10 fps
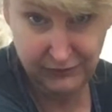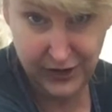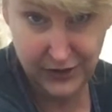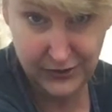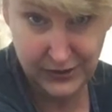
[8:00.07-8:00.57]

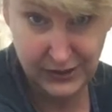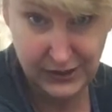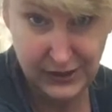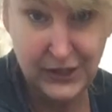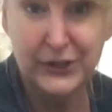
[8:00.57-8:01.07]
first,
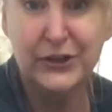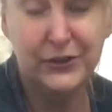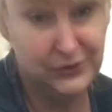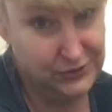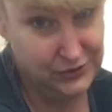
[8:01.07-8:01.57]

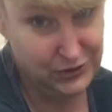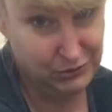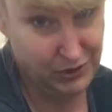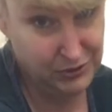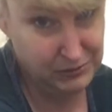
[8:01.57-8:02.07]
or do you
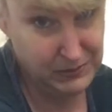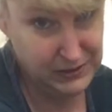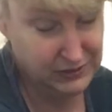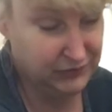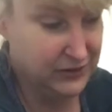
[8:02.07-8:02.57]
throw the
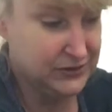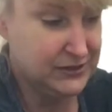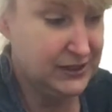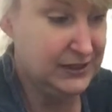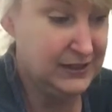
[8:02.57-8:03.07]
piece first?
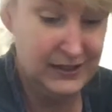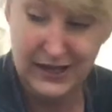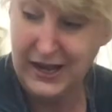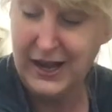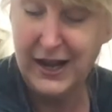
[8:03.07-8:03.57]

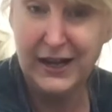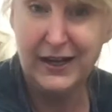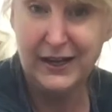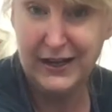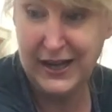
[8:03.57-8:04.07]

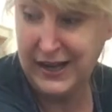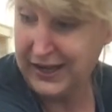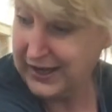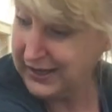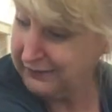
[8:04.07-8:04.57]

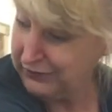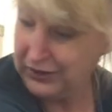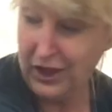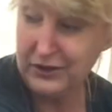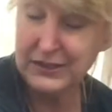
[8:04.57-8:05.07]
And for the
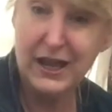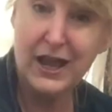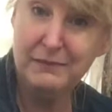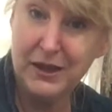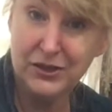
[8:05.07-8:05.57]
longest
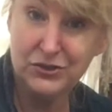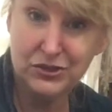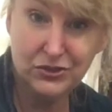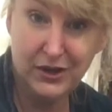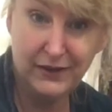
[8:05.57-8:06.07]
time, I used to
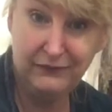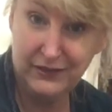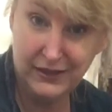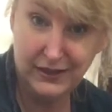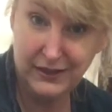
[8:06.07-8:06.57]
try to fit
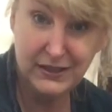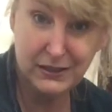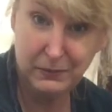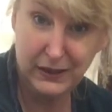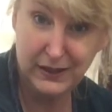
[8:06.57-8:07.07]
the lid to the
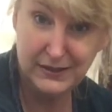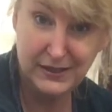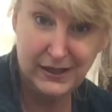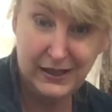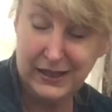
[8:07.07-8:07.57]
piece,
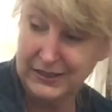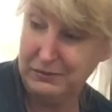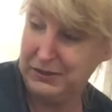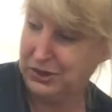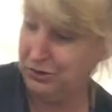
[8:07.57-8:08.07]
and then
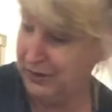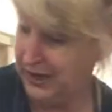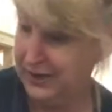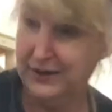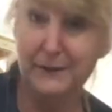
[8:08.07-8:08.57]
somebody told me,
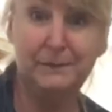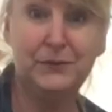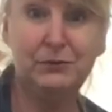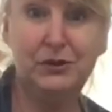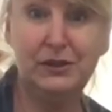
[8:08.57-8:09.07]

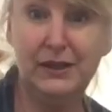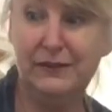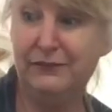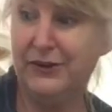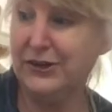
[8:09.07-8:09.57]
throw the lid
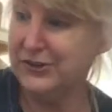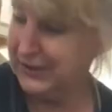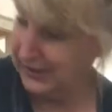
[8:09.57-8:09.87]
first.